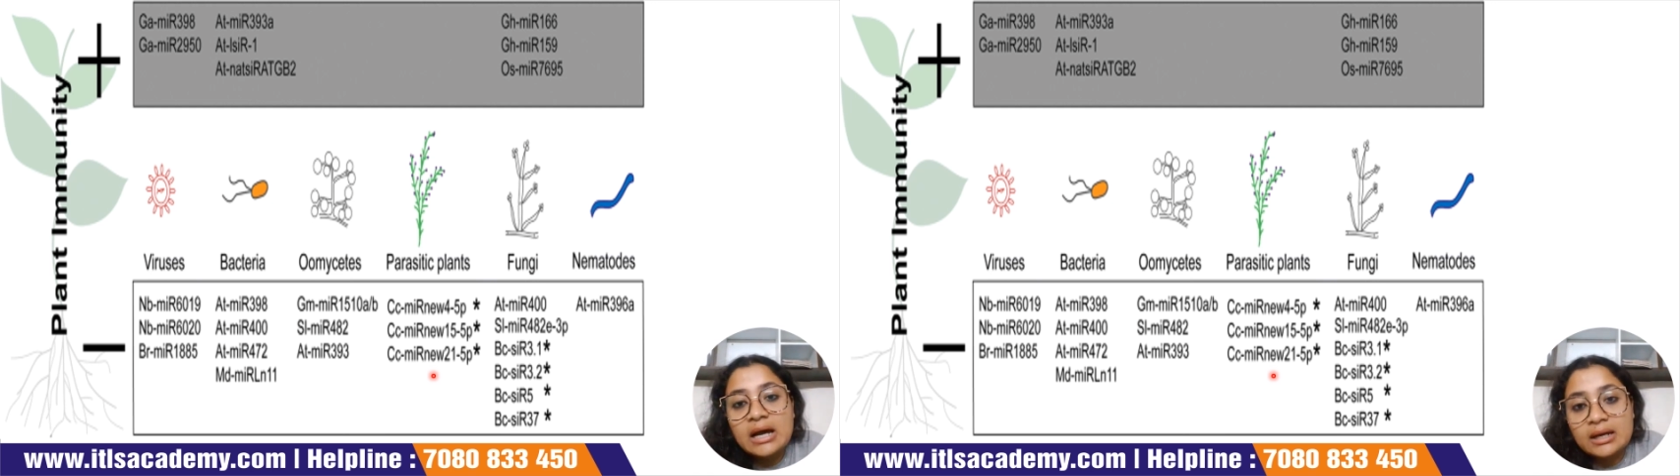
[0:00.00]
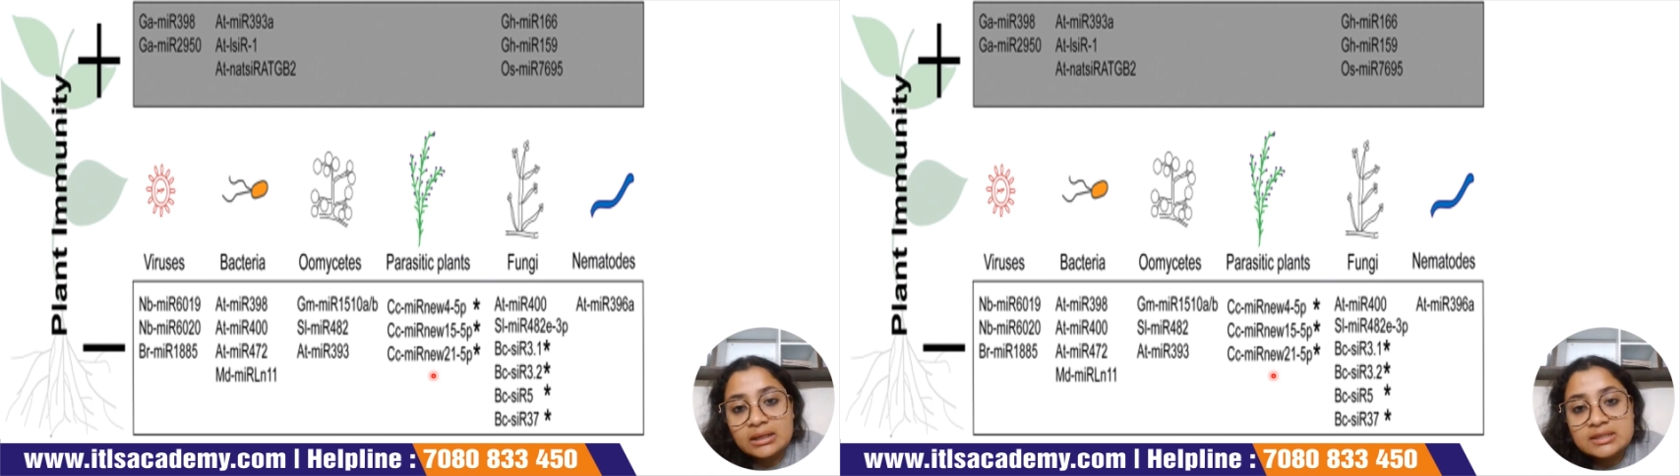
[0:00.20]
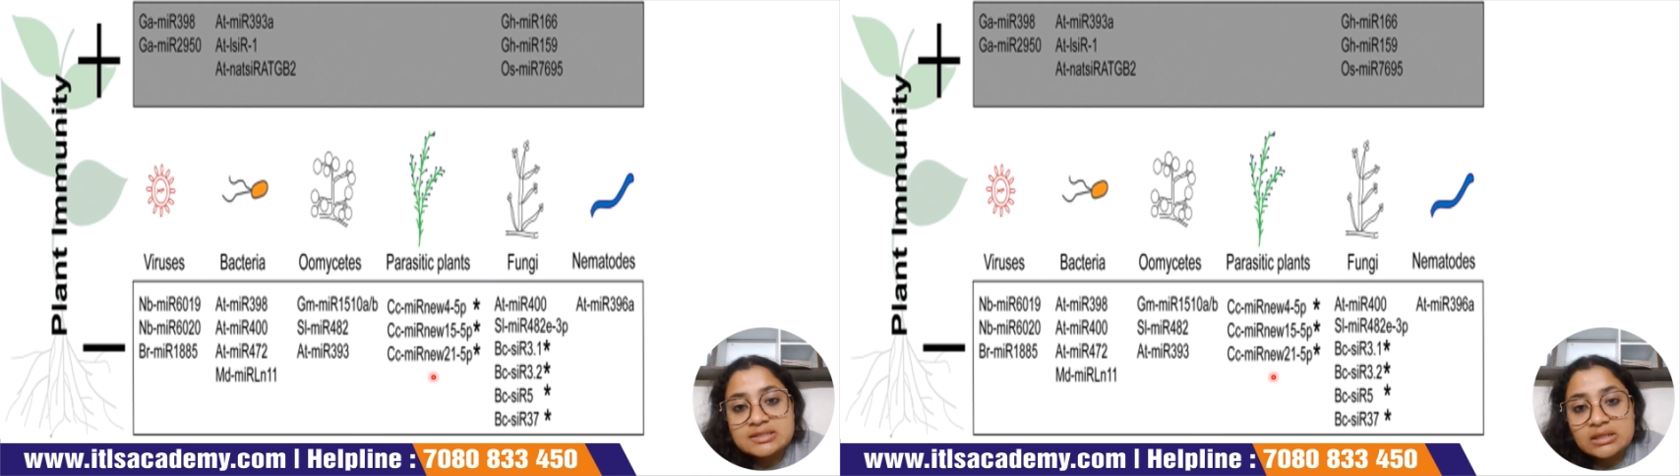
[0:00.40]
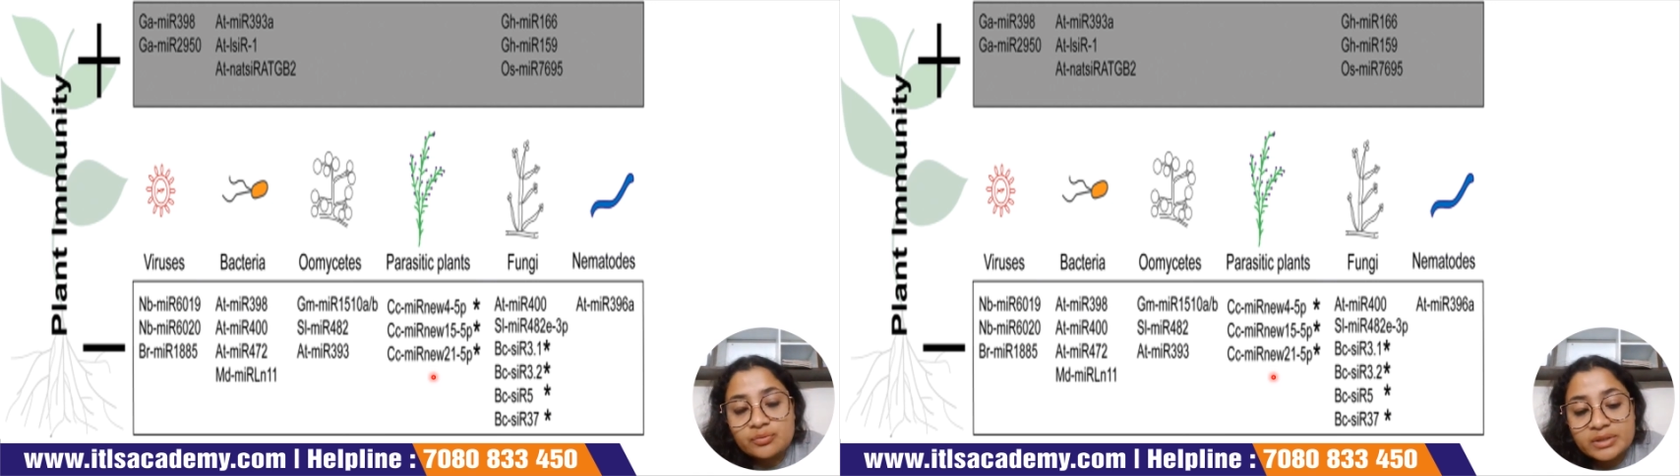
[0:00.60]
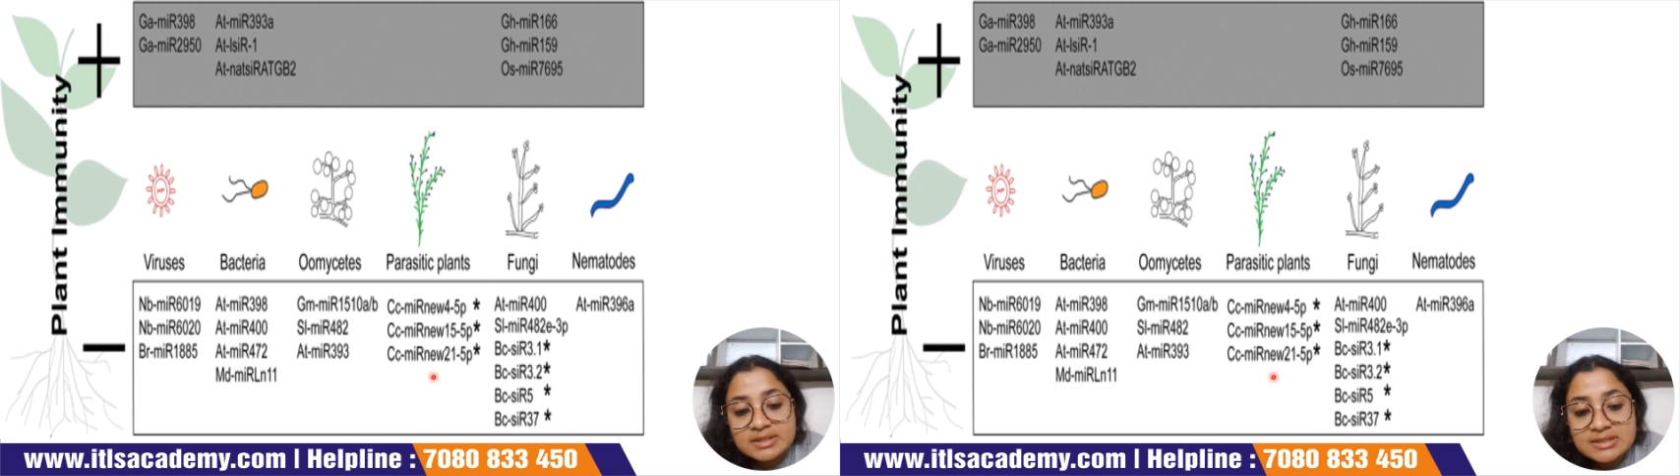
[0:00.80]
RNA
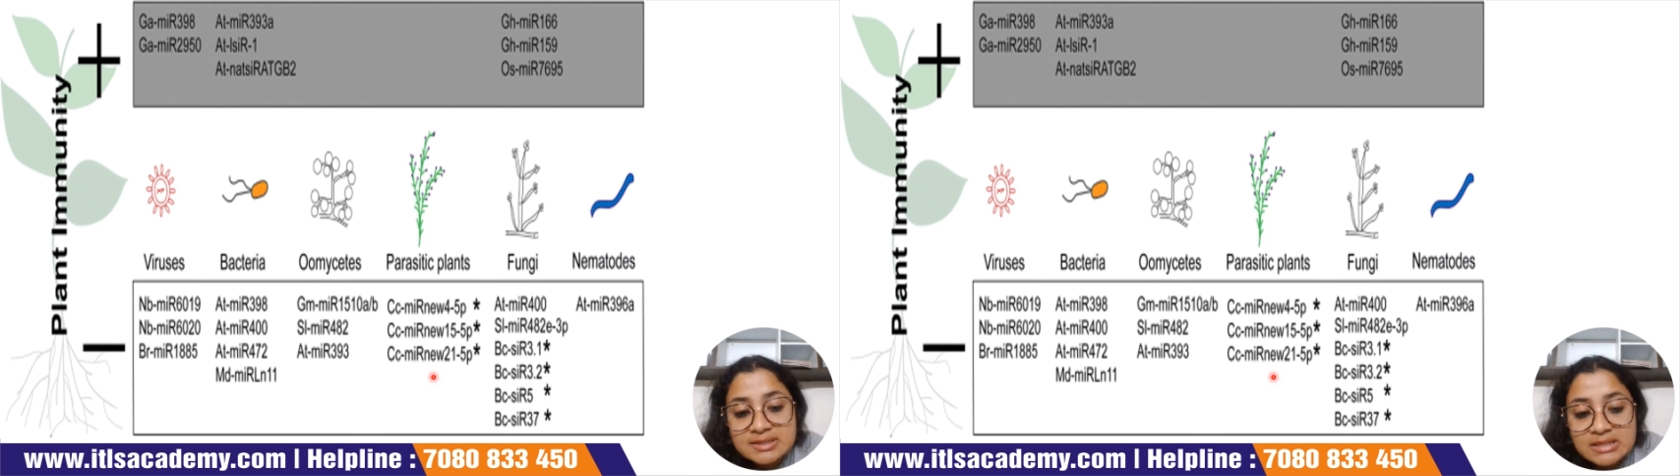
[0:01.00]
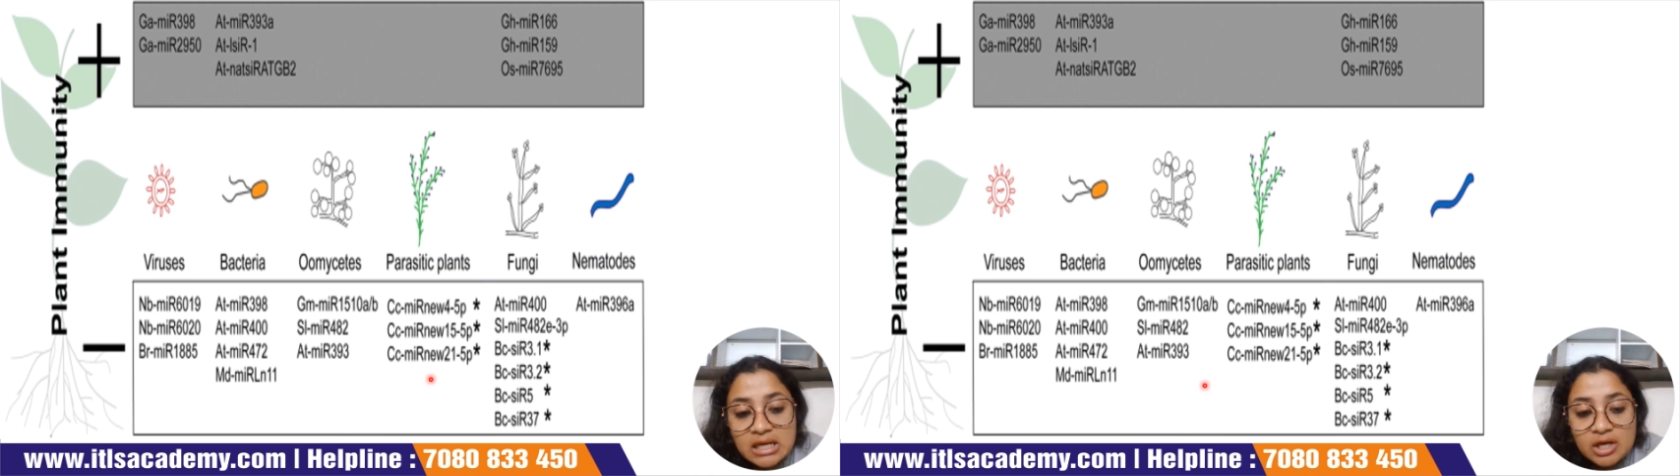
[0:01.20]
sequences